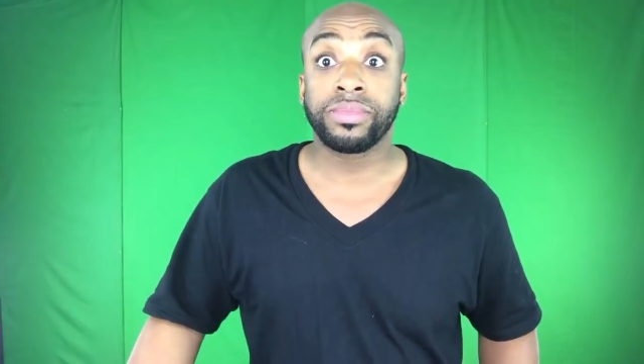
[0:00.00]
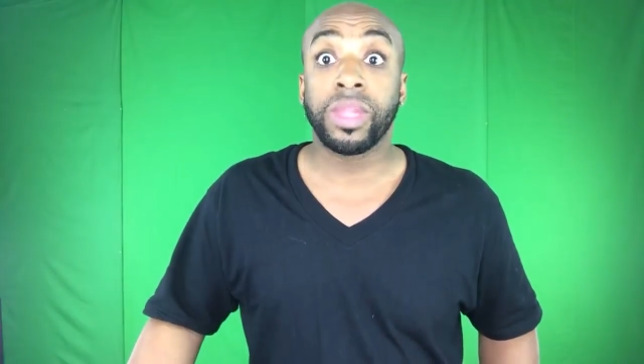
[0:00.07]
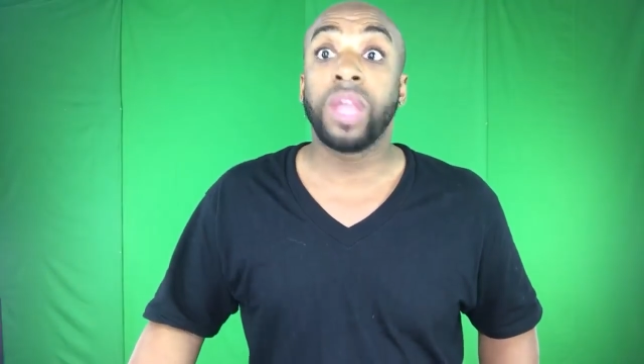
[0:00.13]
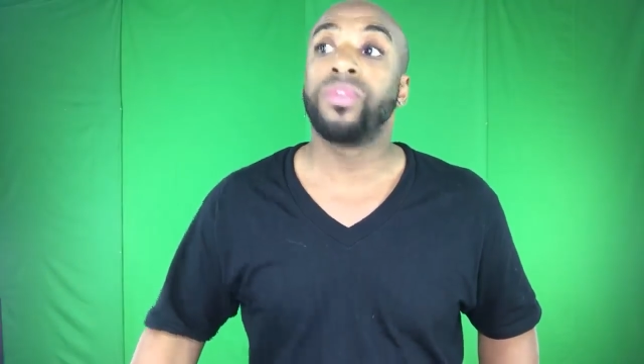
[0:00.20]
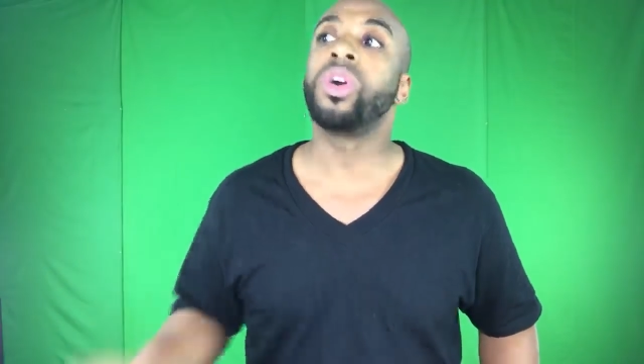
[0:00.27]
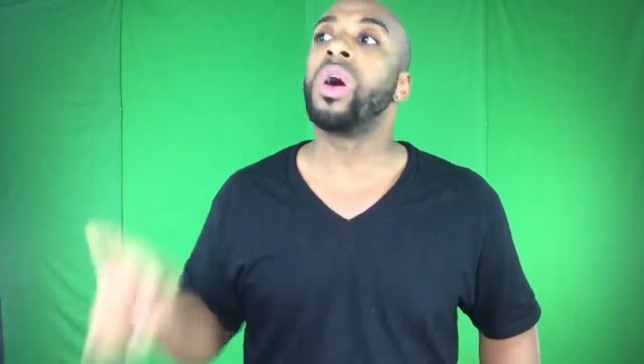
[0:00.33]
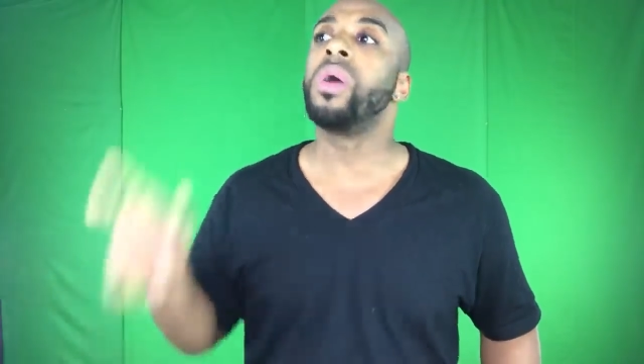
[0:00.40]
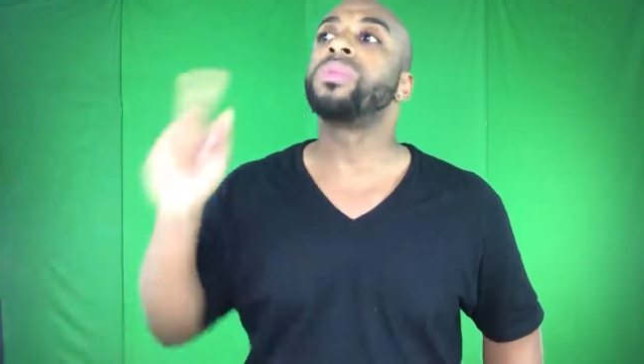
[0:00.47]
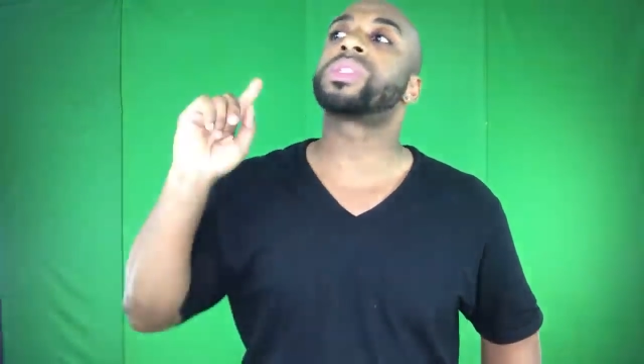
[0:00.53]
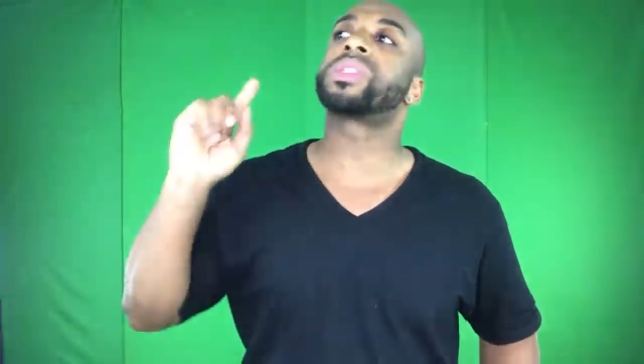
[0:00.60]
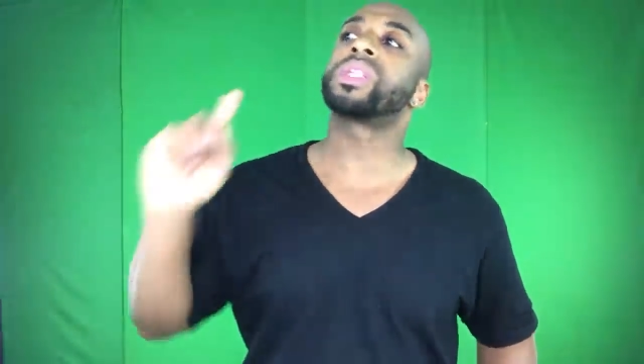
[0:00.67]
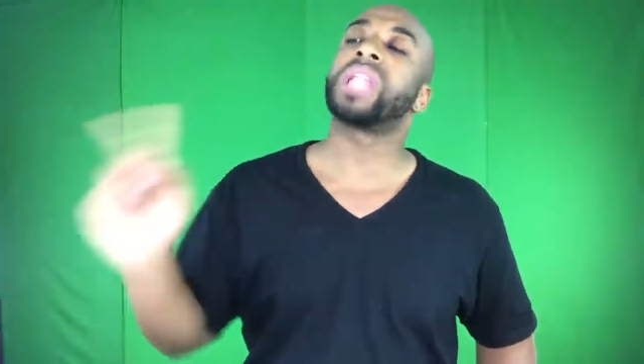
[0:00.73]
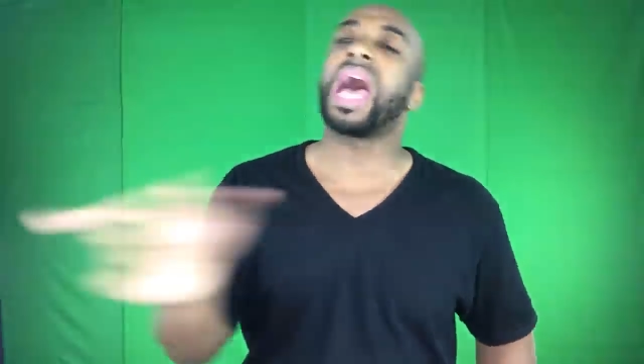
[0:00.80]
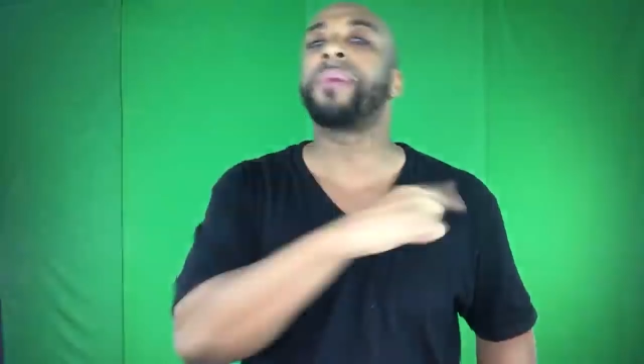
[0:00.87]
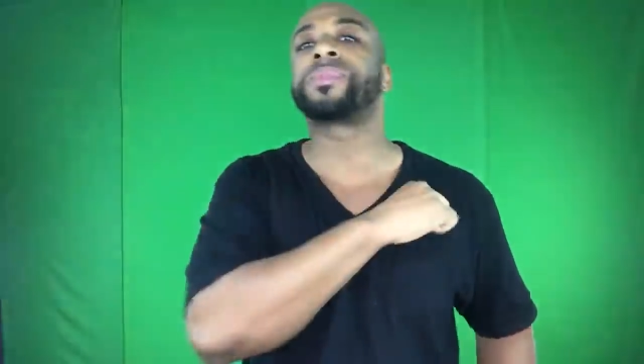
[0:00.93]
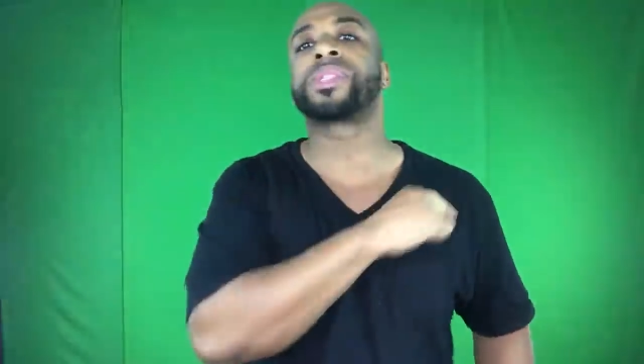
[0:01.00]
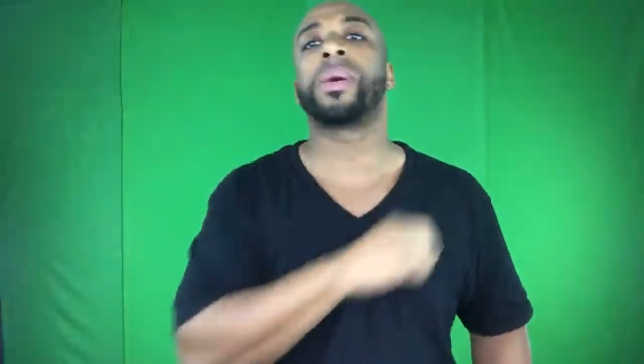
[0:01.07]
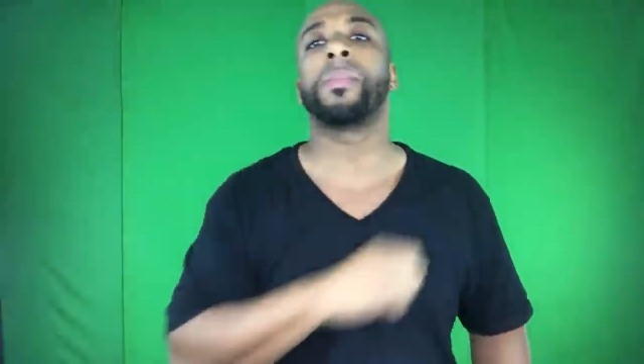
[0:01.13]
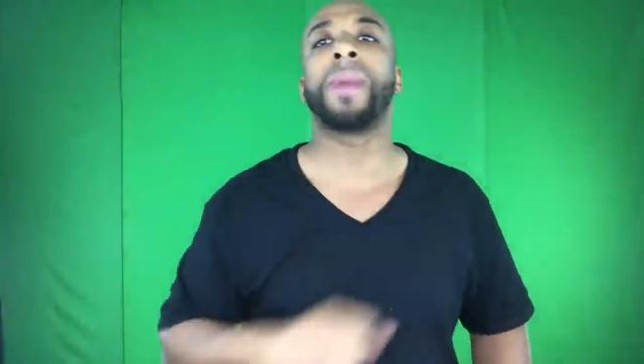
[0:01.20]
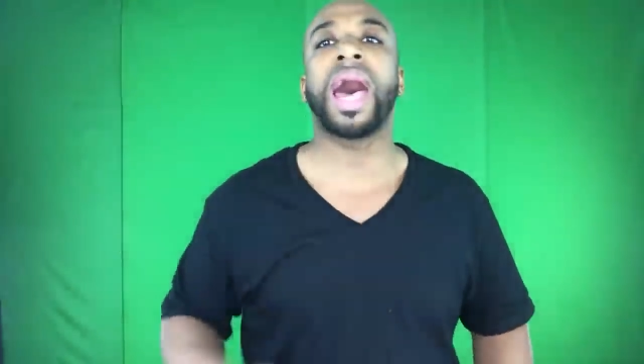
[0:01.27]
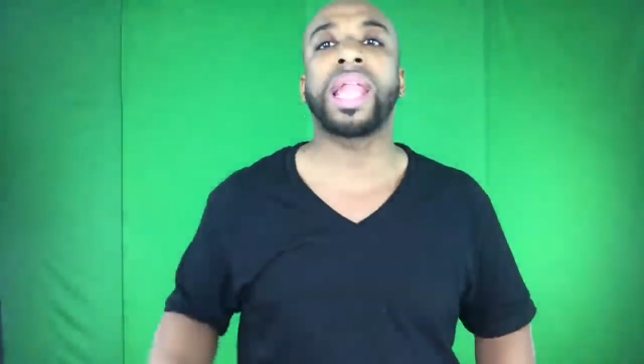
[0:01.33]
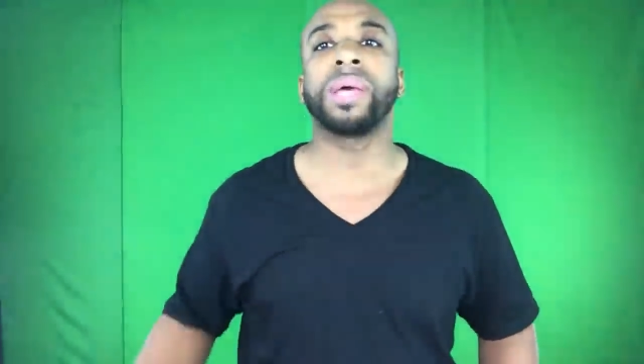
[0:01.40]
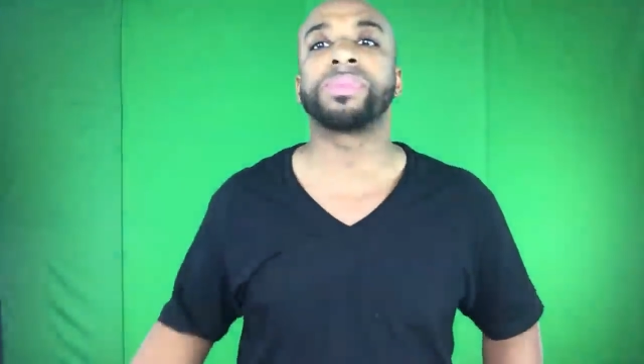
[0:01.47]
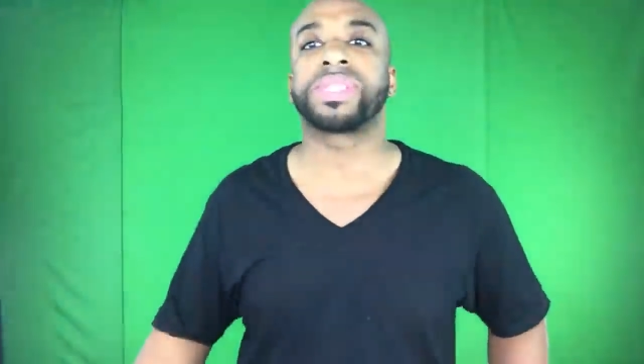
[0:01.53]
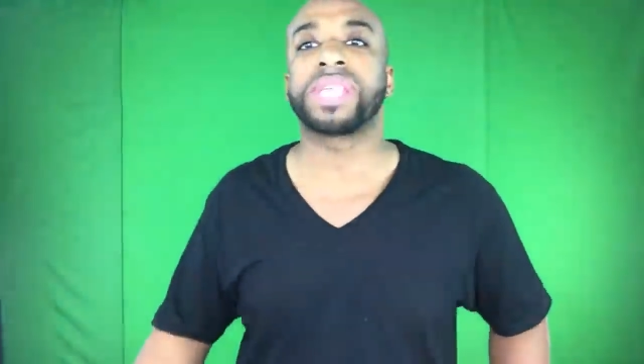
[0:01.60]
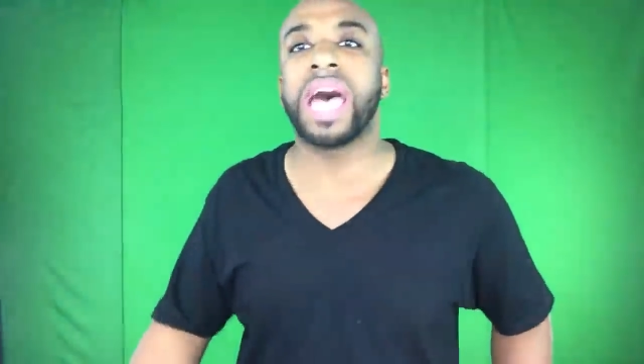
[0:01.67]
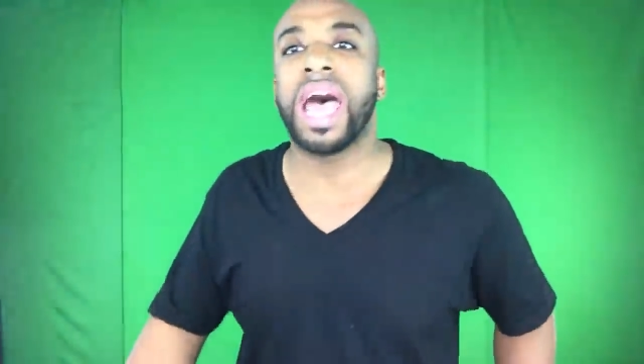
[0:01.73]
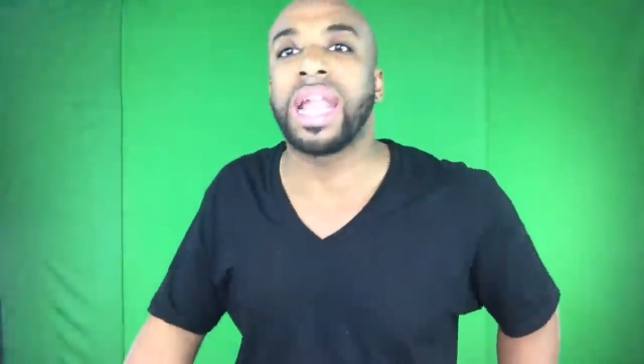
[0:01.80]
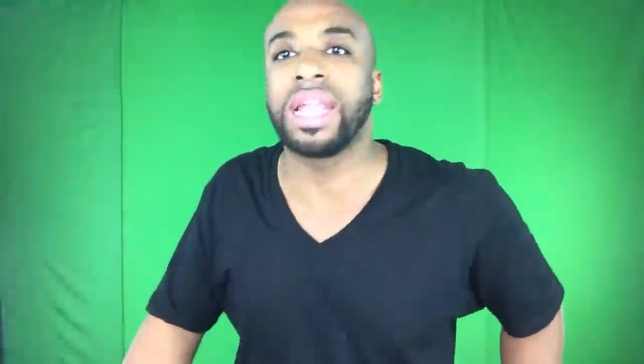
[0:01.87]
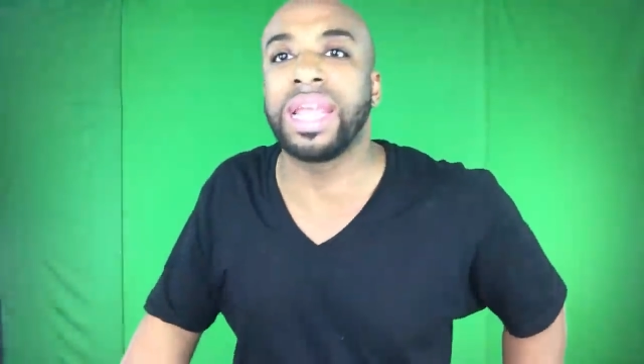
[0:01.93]
If you're going to slap somebody
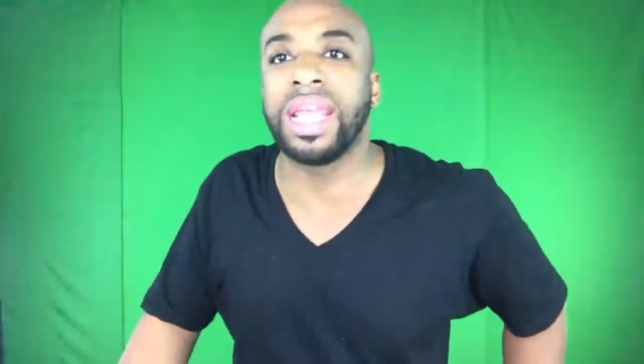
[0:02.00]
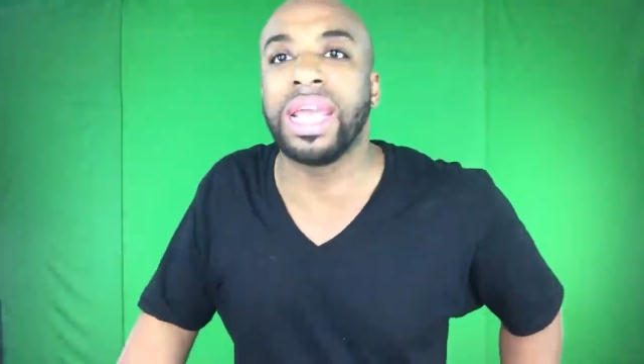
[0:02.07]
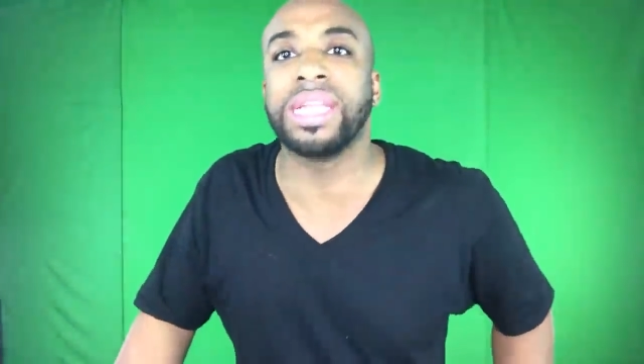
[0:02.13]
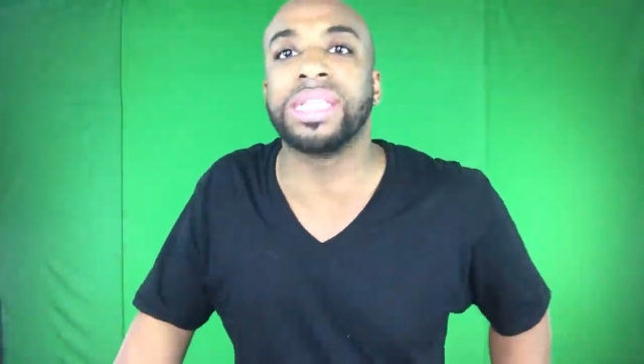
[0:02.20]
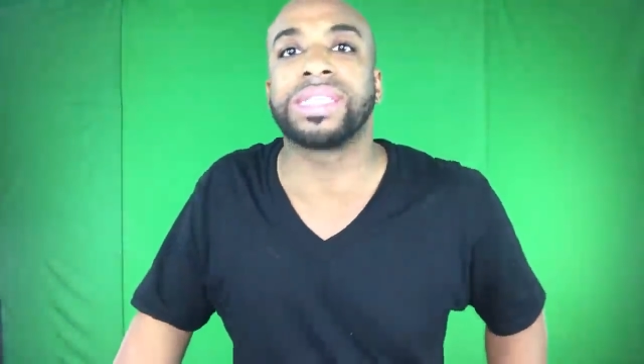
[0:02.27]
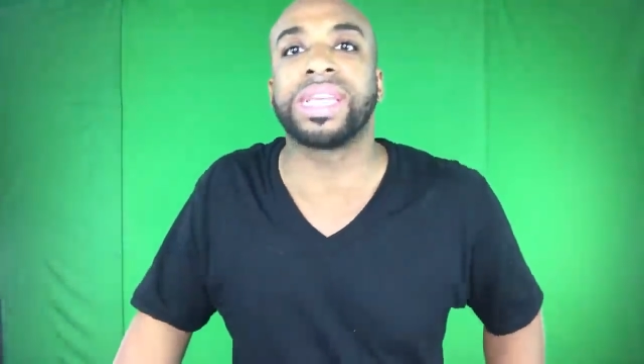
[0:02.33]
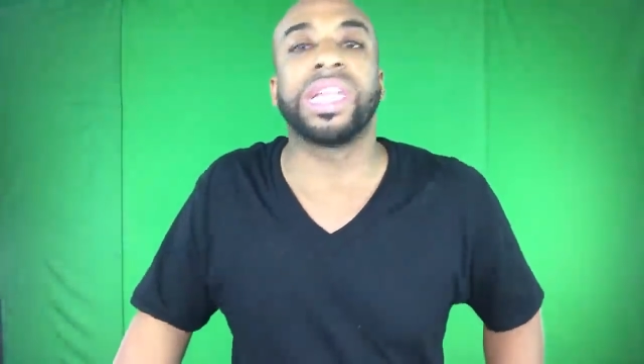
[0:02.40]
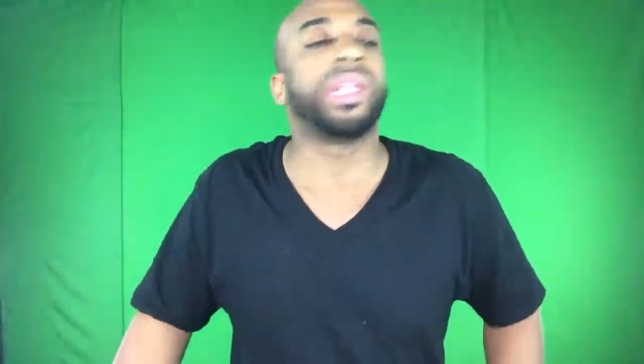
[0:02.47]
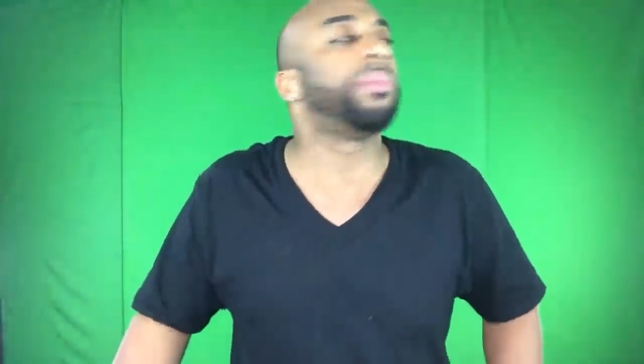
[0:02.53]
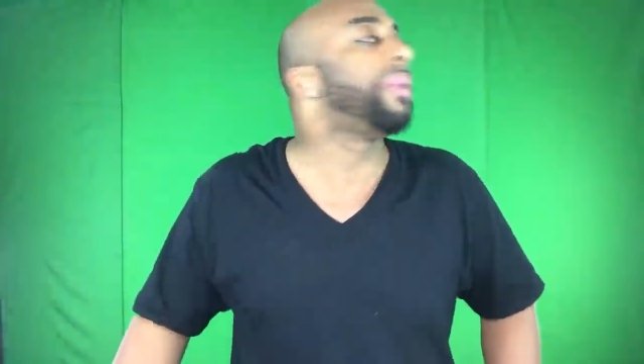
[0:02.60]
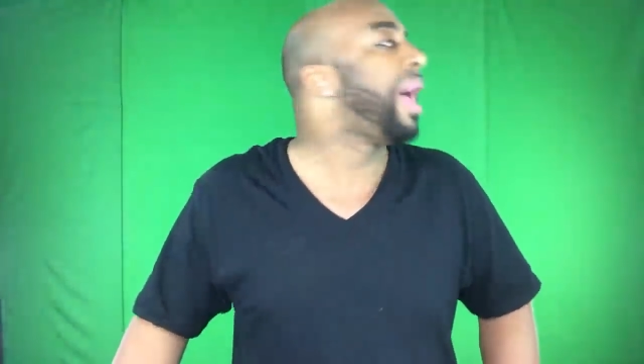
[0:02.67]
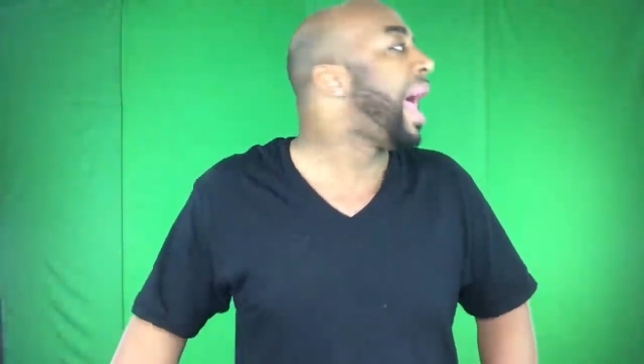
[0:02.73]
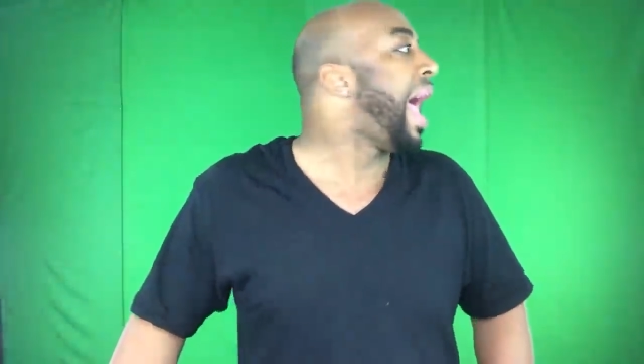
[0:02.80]
upside the head and tell them